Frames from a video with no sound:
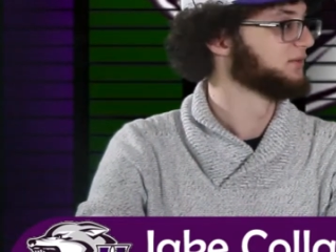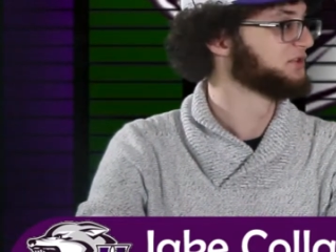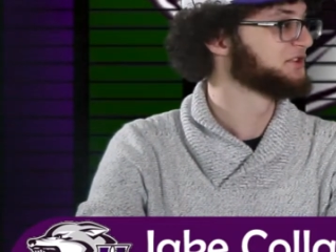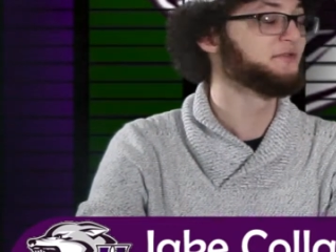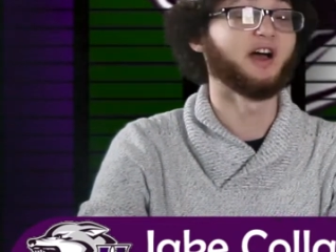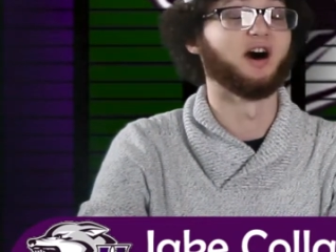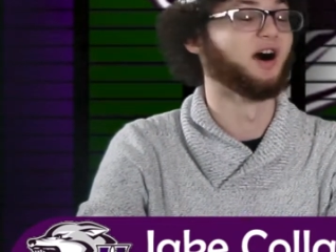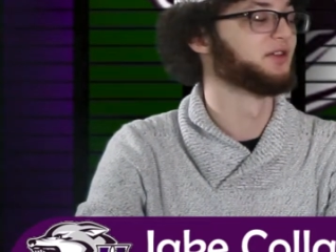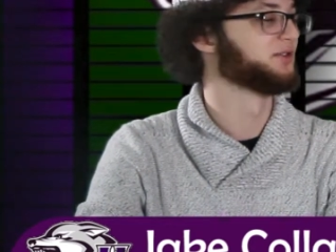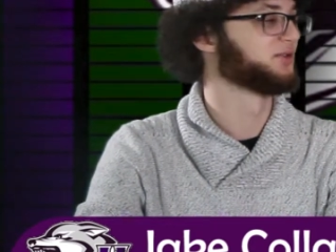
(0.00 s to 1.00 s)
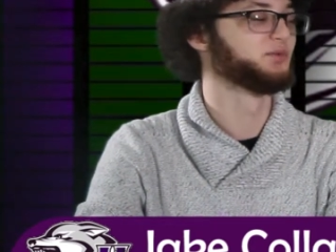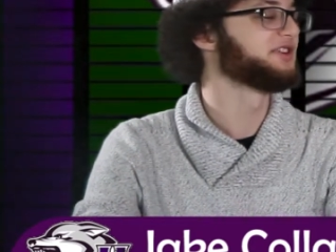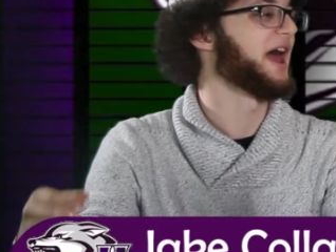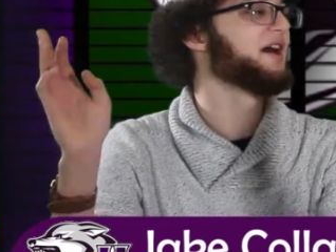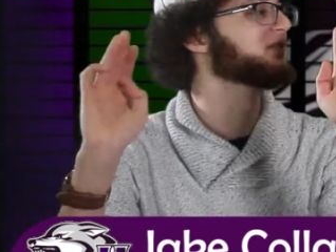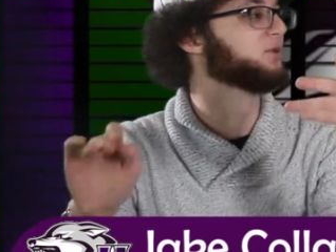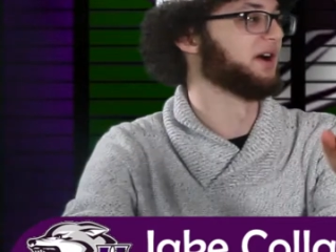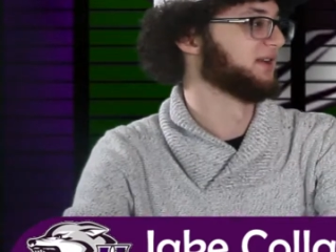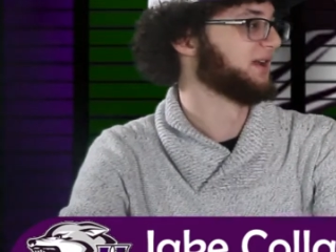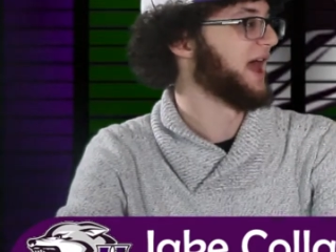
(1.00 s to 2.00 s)
We should invite others. We
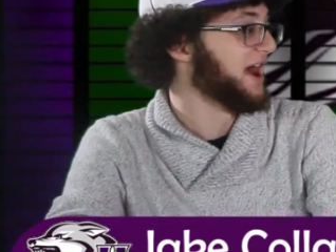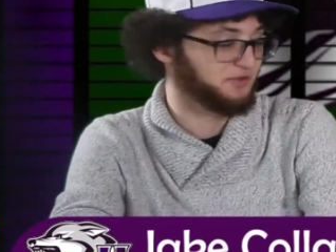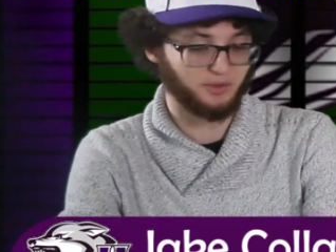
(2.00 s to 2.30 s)
everyone. We everyone.